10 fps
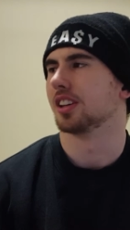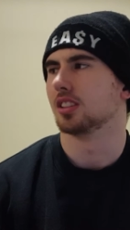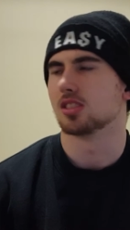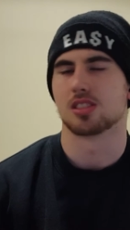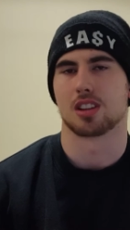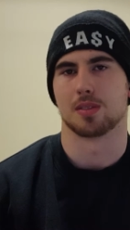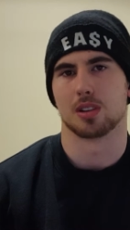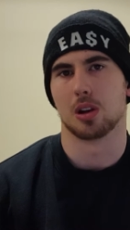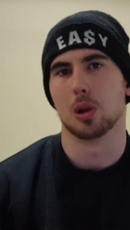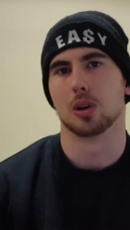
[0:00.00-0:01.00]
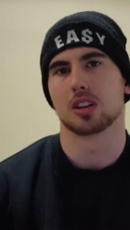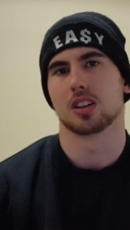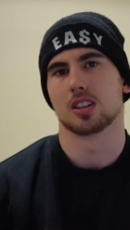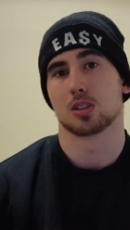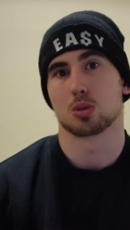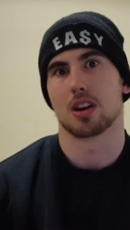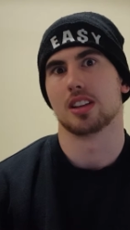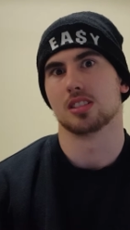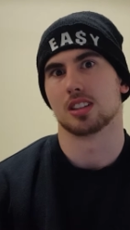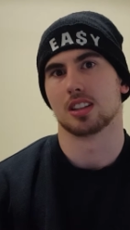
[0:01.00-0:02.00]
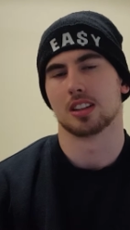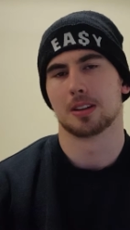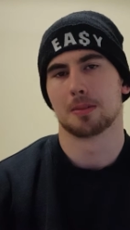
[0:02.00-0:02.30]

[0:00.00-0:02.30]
you just don't look crazy.